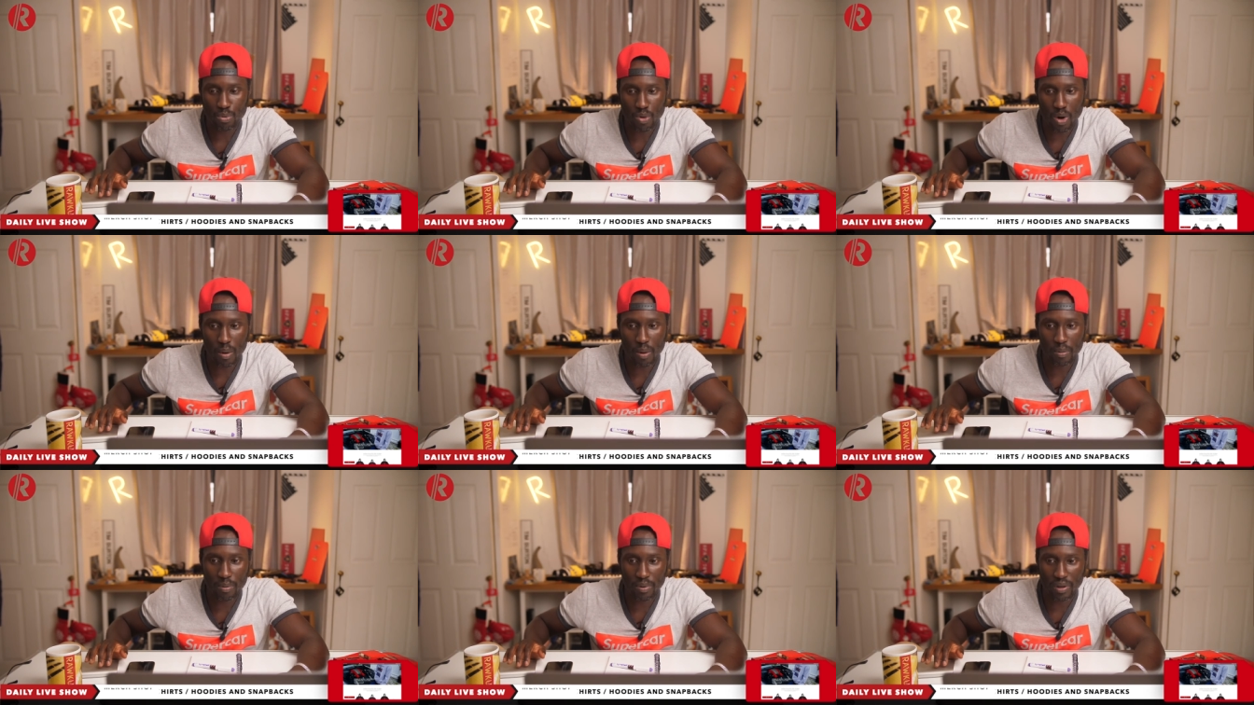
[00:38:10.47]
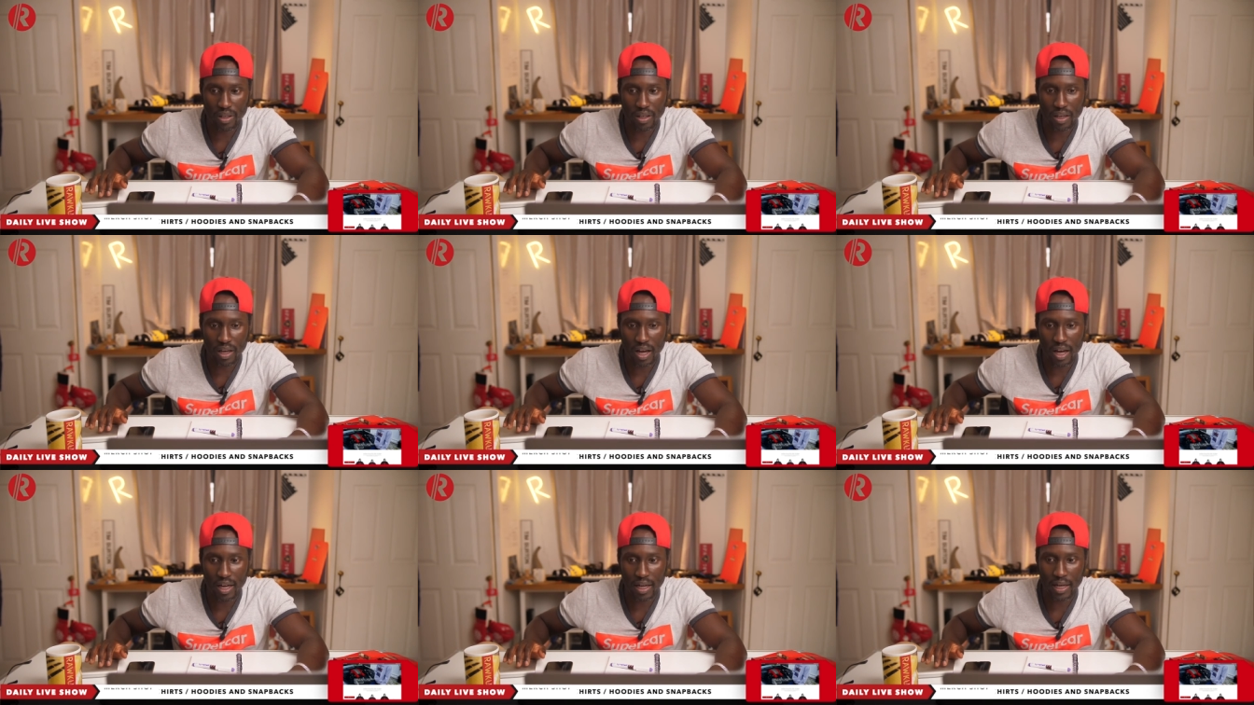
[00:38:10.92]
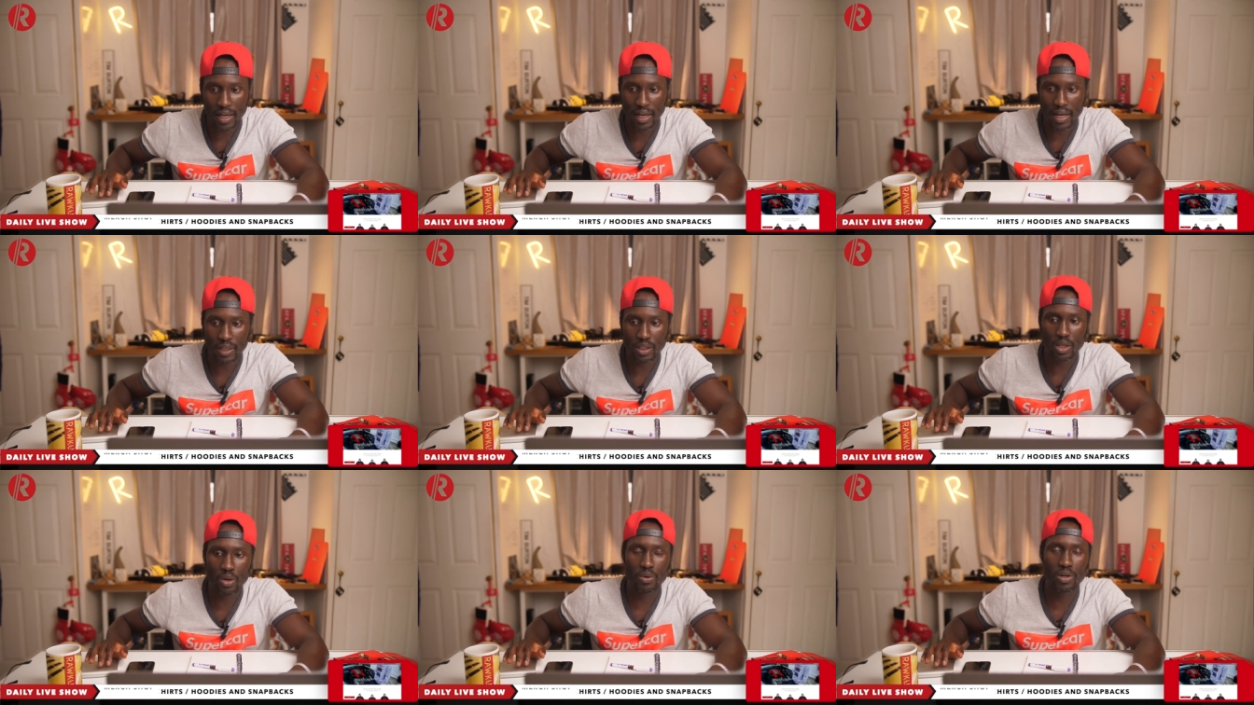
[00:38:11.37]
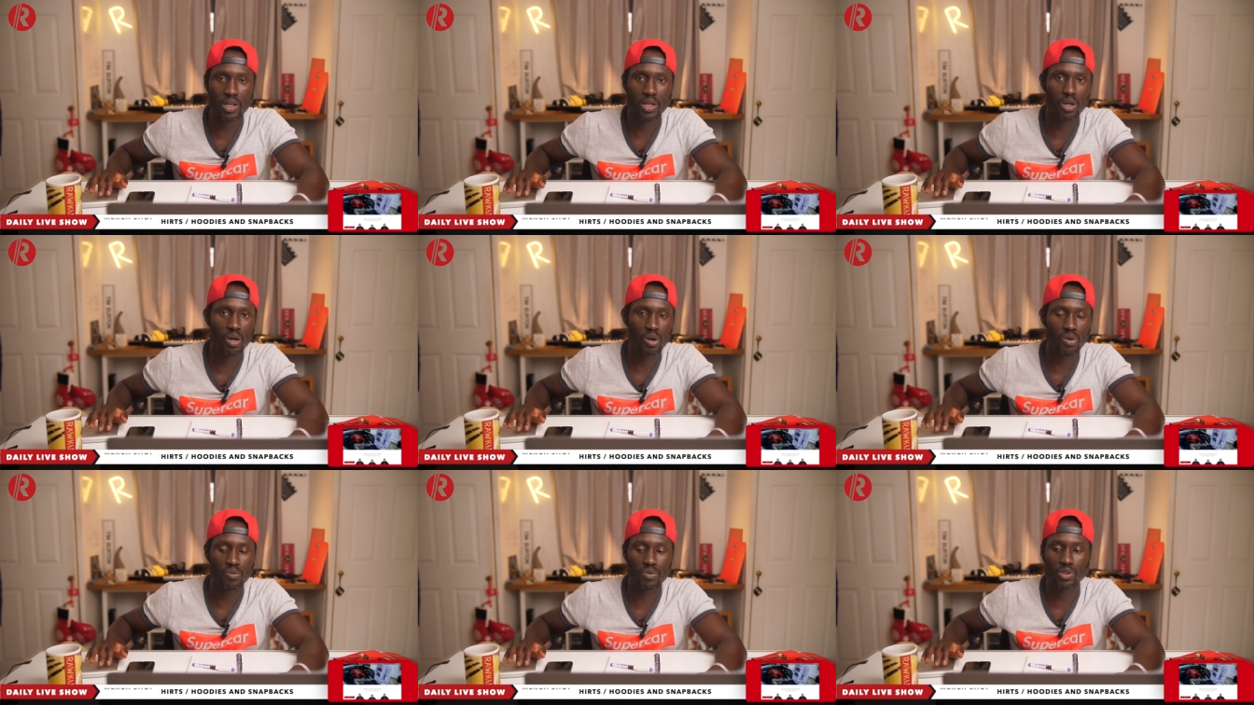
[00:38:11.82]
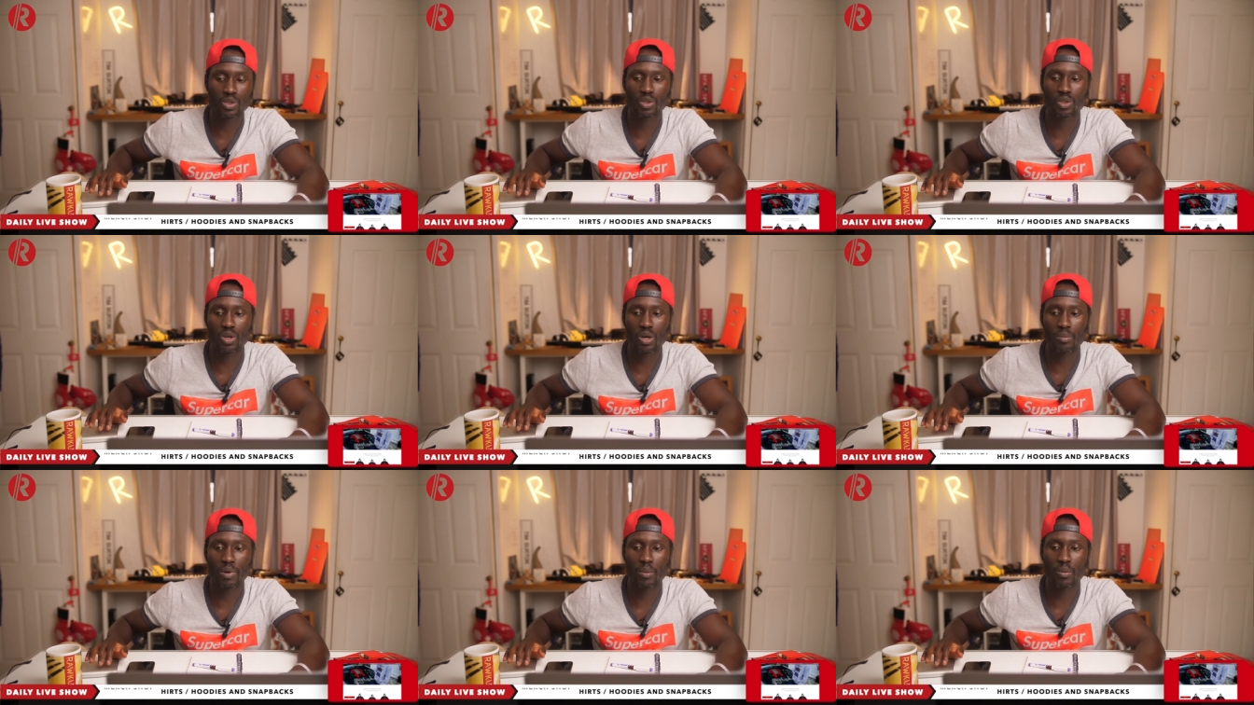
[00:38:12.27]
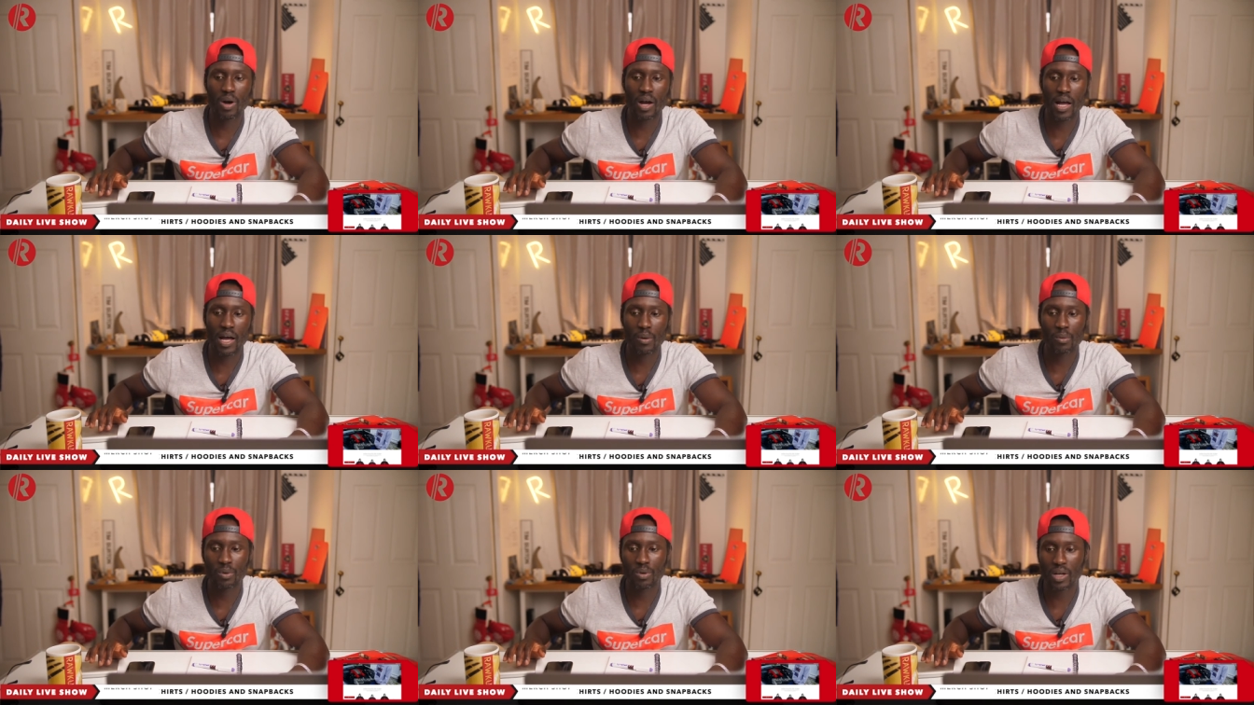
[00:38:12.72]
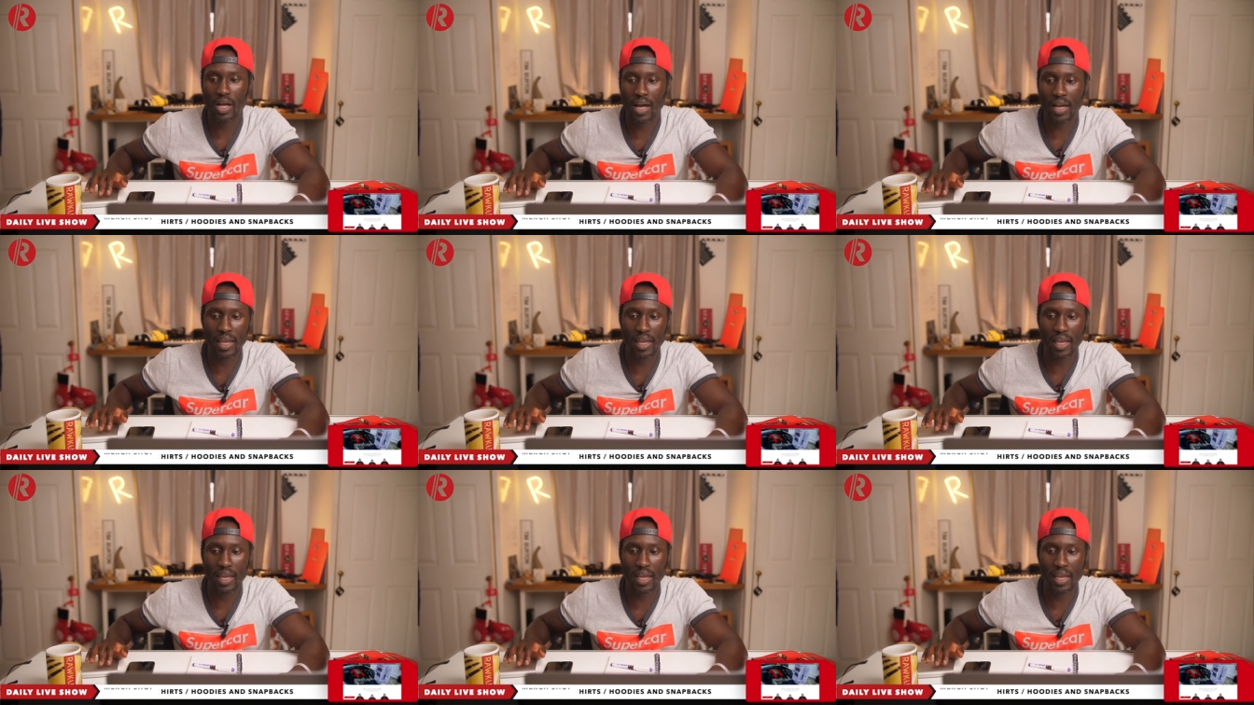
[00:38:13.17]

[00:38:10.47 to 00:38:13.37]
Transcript: Probably. Uh, I don't really know for sure, but what I, will,